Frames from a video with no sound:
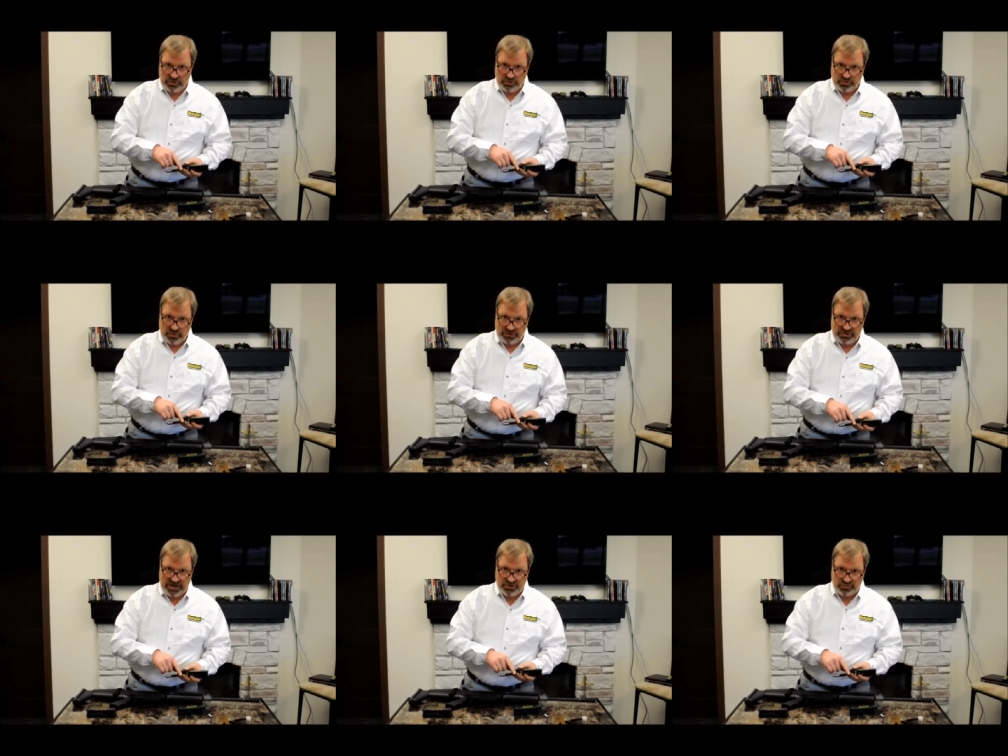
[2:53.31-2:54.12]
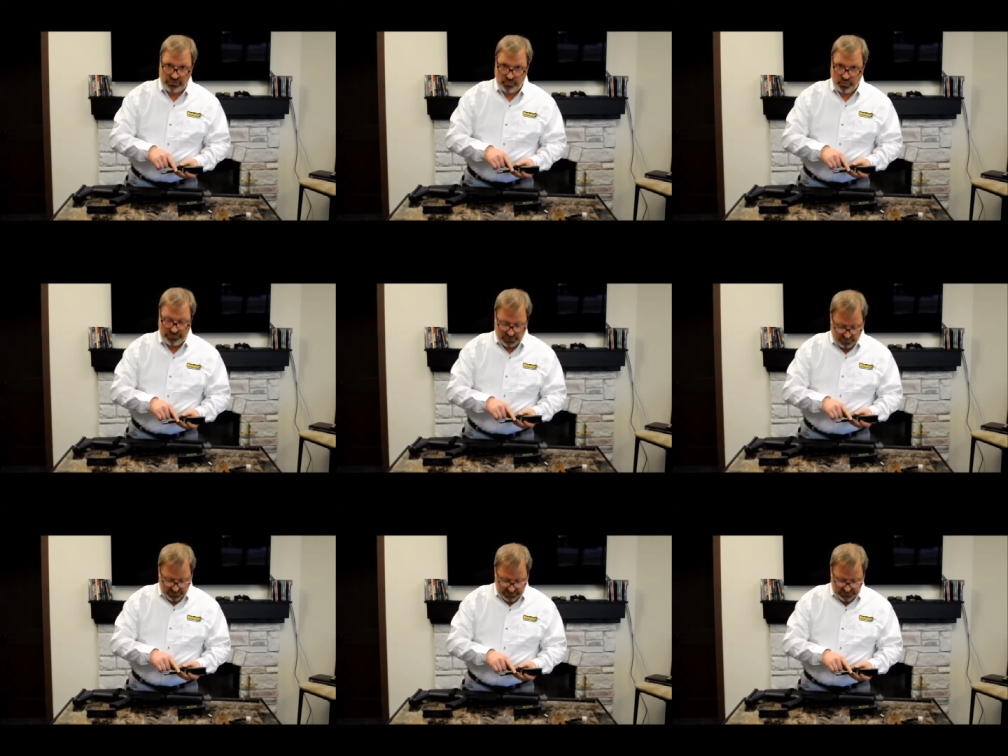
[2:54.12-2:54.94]
to attach and remove
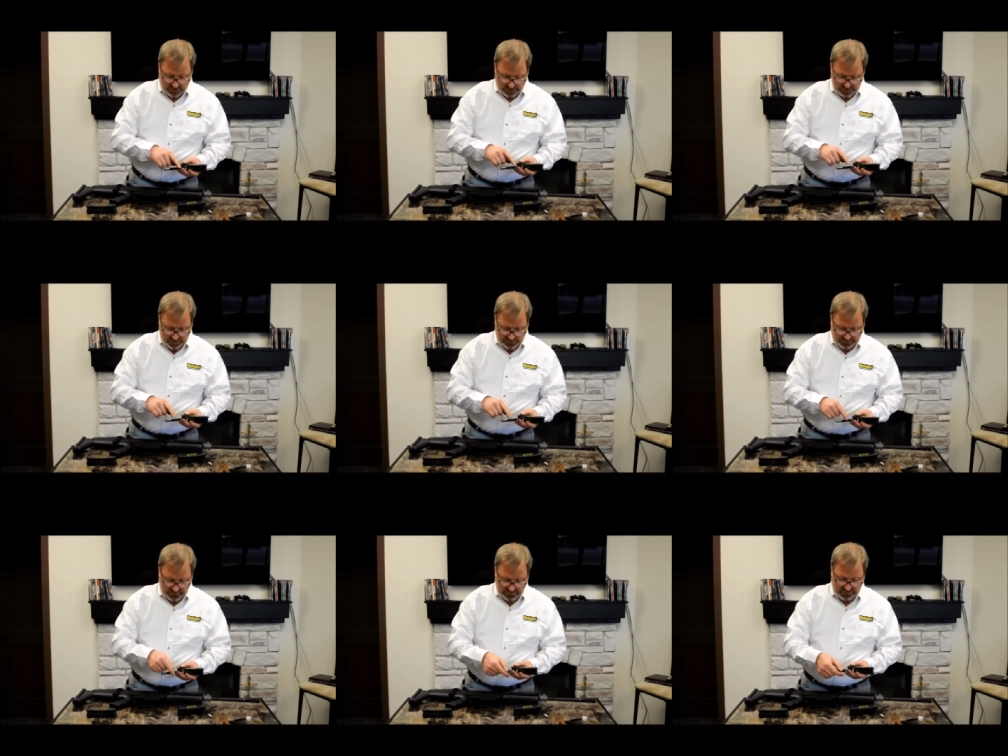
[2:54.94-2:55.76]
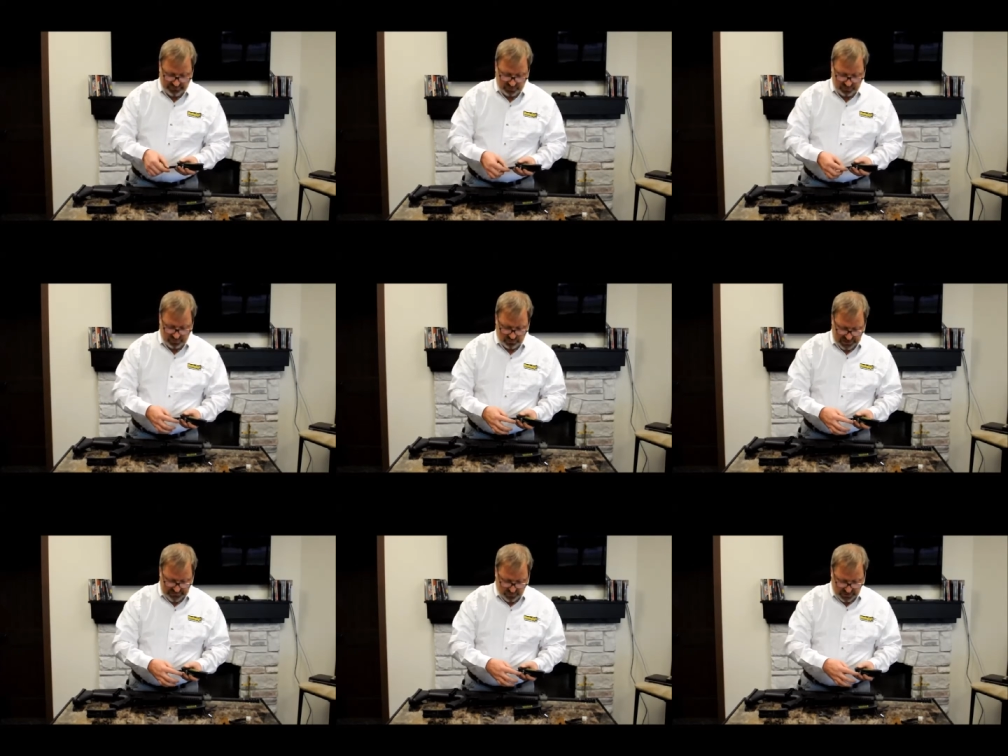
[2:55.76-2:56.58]
the grenade launcher, for those of you
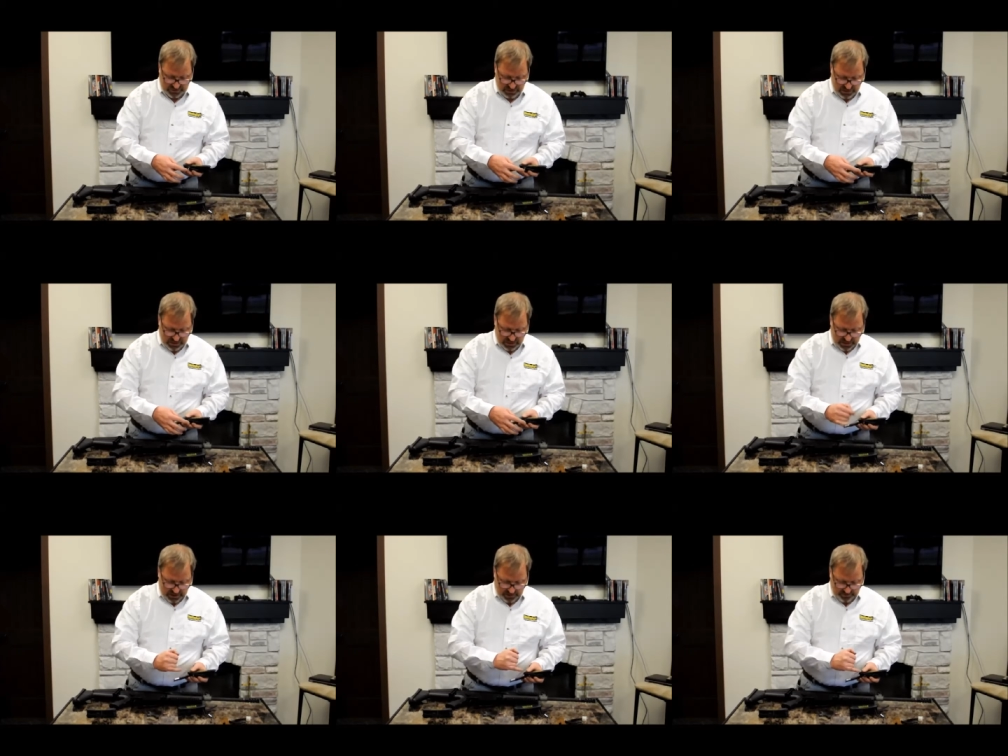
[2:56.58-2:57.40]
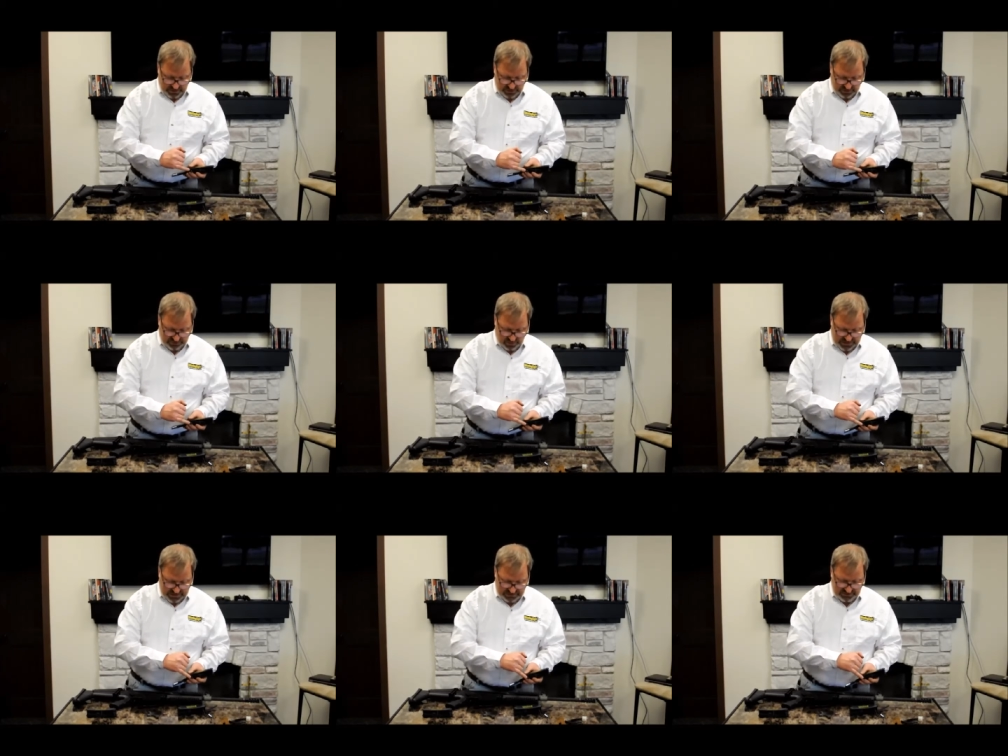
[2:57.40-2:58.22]
who have one. Um, it
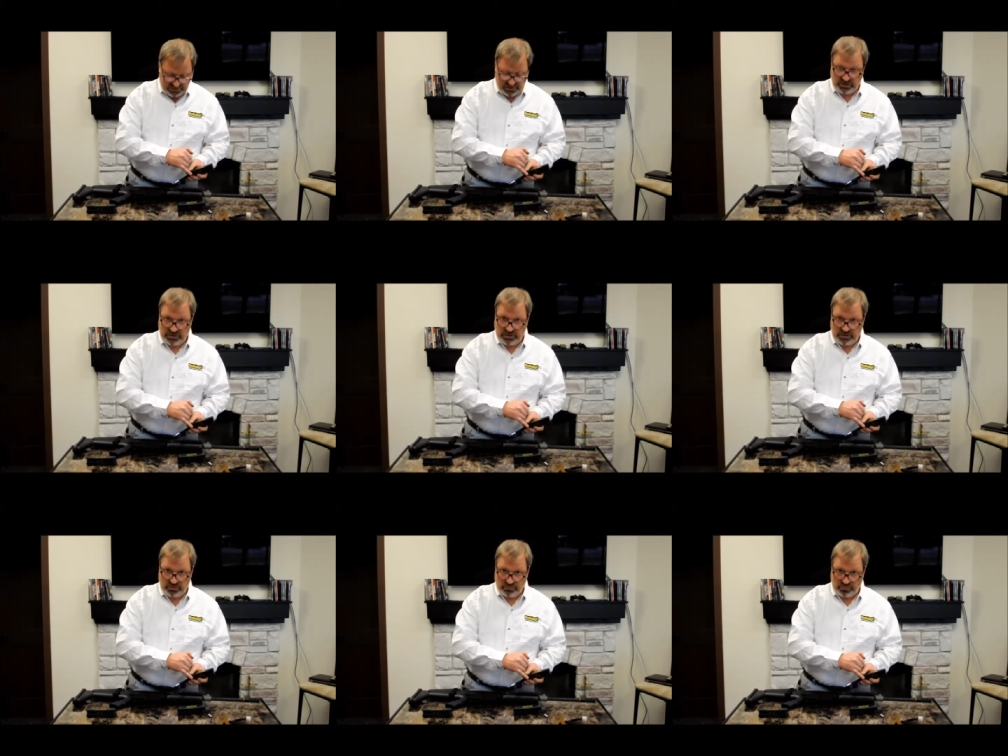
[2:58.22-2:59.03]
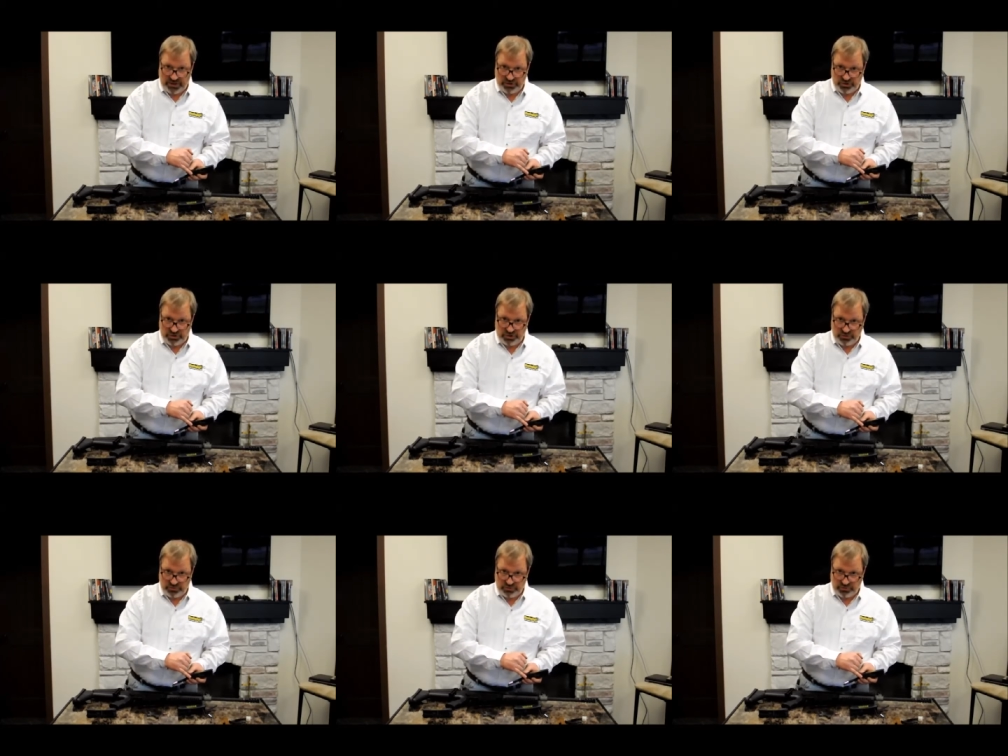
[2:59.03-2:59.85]
also has a little wrench
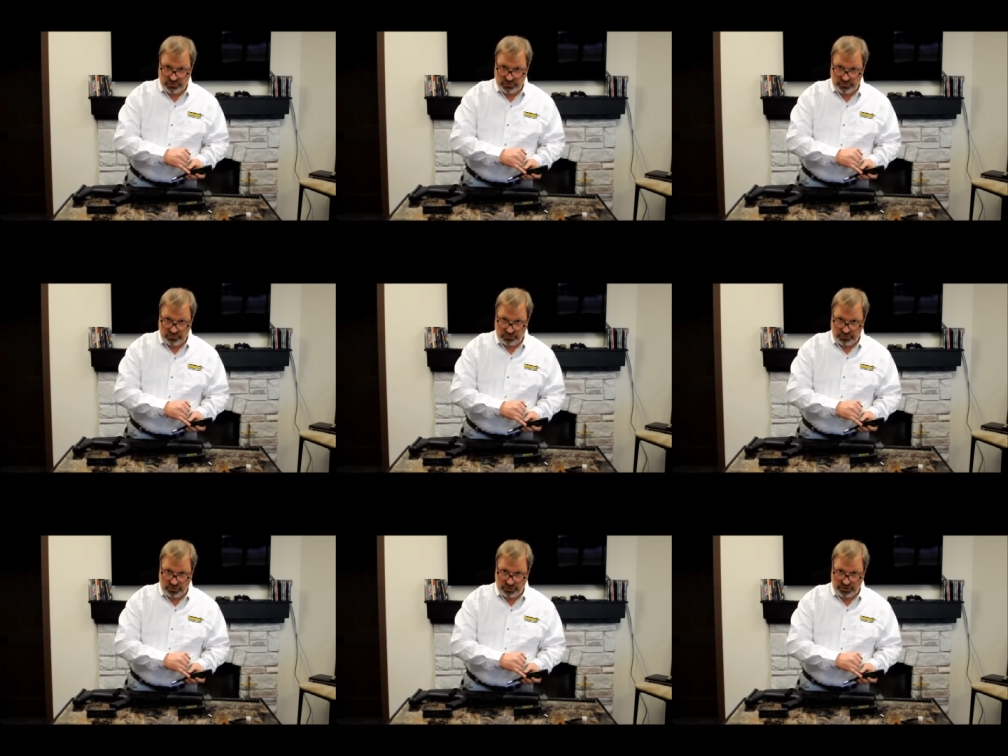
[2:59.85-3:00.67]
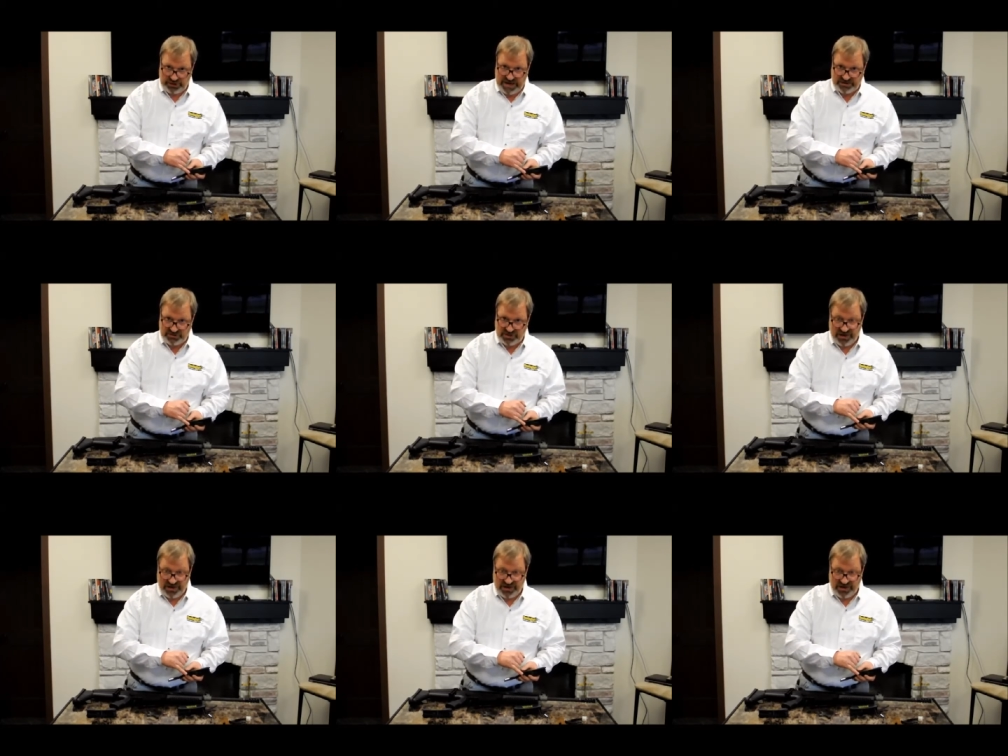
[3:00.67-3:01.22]
used to turn the gas